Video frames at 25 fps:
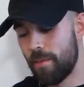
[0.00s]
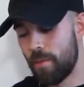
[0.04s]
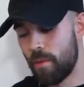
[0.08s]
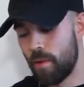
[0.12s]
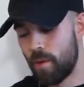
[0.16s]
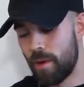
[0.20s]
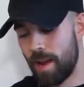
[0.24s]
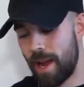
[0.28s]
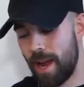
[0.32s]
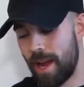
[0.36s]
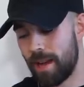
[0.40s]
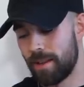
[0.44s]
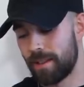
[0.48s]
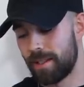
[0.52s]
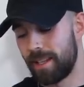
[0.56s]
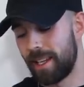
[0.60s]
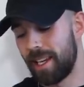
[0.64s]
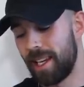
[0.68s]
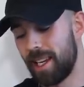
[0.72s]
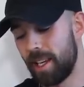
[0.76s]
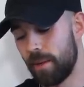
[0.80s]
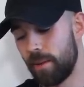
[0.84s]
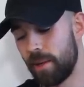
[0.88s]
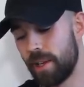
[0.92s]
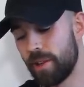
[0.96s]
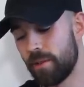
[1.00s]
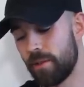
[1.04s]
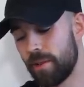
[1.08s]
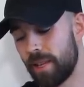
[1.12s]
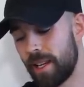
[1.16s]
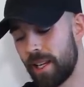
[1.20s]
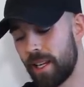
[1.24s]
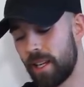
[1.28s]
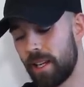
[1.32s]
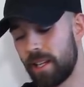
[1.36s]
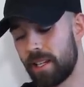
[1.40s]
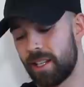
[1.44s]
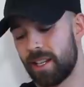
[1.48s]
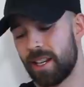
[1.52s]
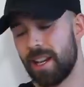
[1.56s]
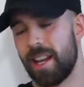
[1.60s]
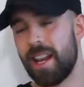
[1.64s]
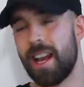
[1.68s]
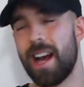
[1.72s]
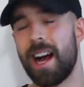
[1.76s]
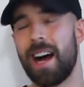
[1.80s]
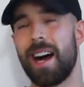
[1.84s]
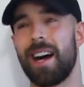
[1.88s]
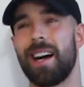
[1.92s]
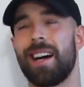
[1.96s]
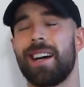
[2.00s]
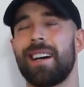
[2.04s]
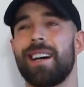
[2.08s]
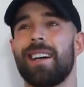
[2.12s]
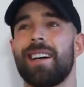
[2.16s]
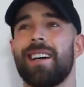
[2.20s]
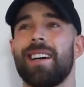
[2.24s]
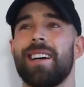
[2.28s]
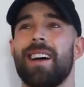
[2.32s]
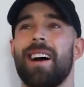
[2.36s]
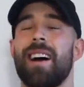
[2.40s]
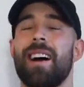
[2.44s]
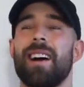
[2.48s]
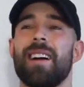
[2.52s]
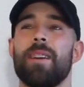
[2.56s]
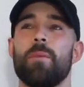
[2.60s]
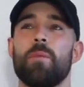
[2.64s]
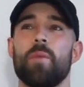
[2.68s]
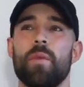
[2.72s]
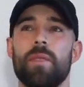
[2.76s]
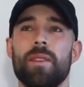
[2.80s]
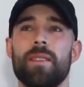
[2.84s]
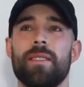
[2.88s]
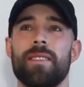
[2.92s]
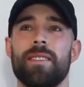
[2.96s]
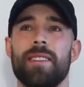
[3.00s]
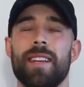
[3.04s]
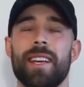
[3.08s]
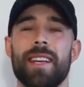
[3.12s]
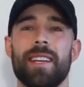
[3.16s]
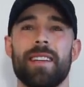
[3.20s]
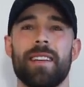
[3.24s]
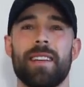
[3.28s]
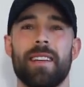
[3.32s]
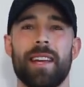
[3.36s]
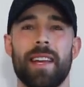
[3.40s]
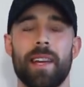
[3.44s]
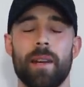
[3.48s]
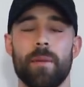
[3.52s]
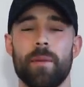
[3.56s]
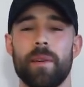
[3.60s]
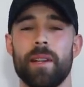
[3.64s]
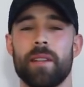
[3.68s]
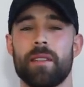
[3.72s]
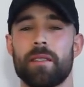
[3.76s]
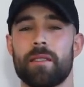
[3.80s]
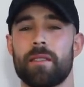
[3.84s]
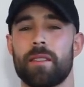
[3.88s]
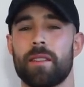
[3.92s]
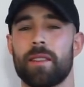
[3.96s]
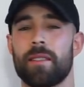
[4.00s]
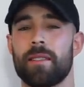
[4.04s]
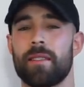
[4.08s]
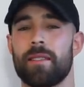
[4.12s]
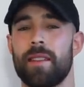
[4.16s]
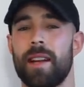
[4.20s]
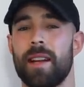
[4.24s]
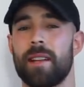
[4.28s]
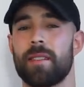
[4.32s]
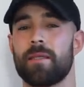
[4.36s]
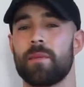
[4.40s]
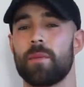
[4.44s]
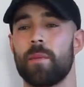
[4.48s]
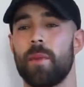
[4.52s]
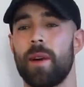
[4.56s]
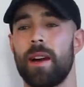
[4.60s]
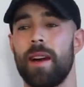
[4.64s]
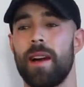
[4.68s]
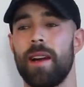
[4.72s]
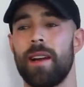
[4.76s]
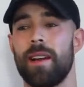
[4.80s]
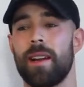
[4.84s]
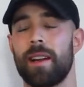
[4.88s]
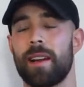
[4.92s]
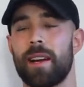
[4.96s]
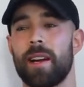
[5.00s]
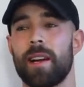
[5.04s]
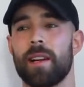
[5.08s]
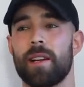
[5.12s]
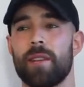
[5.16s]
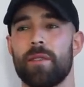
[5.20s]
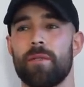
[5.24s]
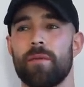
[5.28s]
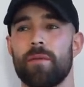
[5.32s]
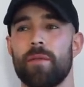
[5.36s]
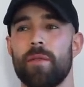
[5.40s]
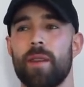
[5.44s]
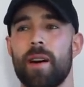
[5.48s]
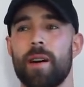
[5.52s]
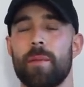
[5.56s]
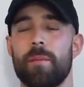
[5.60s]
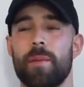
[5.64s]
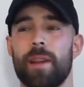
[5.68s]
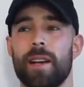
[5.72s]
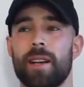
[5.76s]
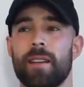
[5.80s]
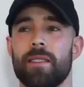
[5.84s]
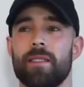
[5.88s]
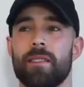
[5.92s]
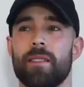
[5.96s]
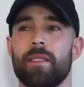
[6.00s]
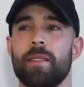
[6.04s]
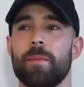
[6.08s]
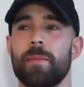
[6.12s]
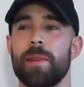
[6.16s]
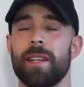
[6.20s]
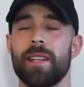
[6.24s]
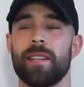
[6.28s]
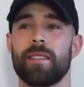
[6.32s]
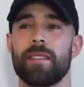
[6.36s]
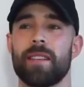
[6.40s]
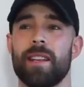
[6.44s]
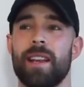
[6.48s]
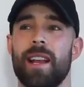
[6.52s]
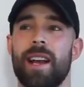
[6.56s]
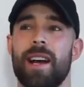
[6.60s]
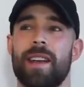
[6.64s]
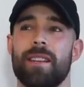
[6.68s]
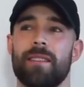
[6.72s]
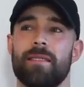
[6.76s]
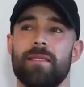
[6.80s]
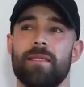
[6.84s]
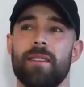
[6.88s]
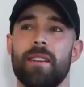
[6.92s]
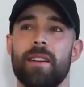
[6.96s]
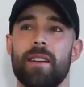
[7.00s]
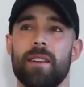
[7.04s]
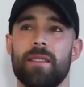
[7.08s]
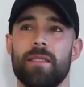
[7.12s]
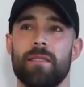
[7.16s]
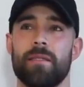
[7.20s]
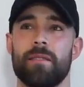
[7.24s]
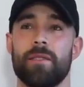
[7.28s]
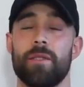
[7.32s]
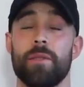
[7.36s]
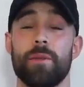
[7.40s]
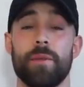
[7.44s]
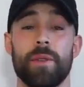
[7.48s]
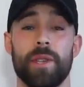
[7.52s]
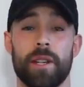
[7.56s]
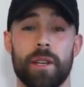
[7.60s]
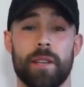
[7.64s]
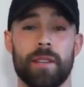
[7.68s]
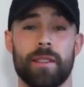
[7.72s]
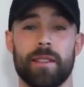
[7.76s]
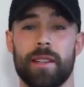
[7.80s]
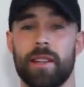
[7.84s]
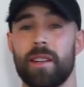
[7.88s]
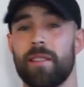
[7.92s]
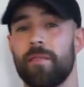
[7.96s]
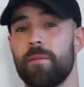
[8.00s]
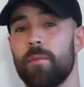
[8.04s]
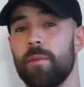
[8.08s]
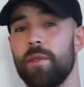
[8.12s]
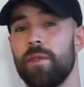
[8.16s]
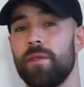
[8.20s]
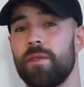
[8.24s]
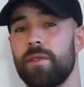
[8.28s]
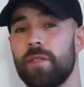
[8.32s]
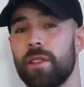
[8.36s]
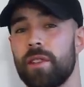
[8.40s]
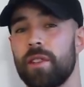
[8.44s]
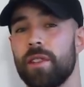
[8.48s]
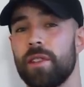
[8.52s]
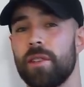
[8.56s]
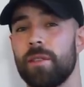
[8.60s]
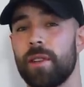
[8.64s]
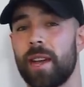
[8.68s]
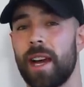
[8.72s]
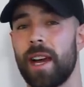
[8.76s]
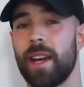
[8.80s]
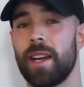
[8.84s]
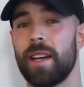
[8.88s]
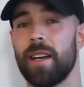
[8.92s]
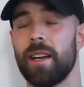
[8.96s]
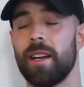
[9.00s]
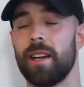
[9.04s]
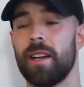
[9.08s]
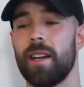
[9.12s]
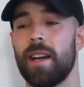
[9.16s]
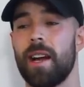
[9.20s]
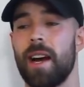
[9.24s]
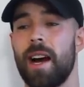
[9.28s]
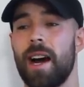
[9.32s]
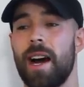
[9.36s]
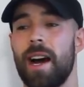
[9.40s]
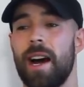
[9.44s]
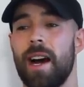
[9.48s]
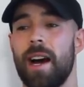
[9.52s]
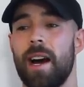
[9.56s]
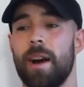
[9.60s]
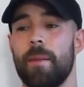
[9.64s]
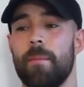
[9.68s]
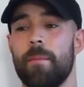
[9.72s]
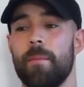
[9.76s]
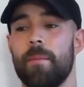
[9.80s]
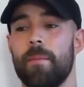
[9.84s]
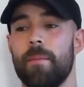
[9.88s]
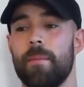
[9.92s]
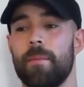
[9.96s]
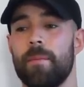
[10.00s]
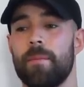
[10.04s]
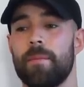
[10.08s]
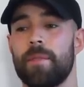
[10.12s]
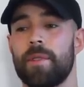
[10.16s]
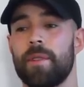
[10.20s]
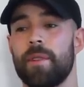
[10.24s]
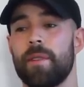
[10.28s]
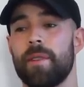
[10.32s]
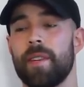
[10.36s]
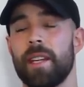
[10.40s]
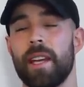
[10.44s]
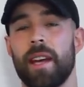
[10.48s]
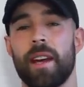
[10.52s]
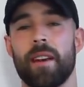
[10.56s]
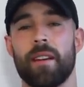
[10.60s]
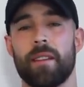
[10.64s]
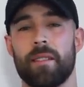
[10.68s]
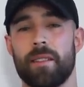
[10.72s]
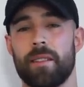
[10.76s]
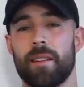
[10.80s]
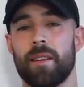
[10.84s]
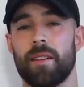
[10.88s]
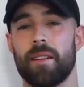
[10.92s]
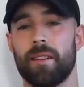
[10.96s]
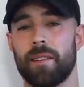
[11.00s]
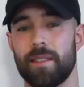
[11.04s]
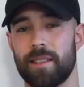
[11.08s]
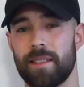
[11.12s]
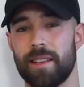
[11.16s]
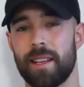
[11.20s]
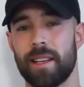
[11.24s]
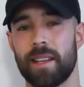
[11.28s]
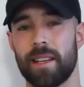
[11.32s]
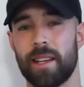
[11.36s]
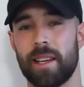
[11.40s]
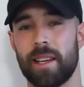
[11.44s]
more as, Kiwi or English? I would say Kiwi, just because that's where like I grew up. Like it's only been in the last 2 years that I've moved to the UK. So yeah, no, I'd say